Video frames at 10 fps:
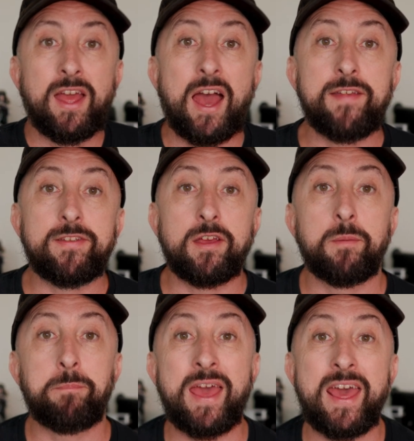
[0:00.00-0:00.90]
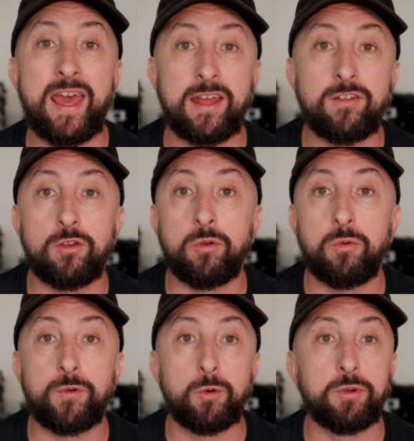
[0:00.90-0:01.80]
as a pair to
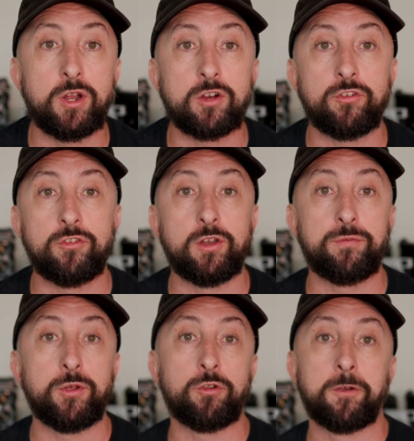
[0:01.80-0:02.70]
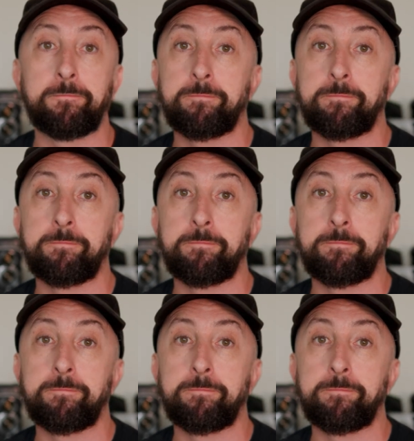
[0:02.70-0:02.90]
film productions in the future.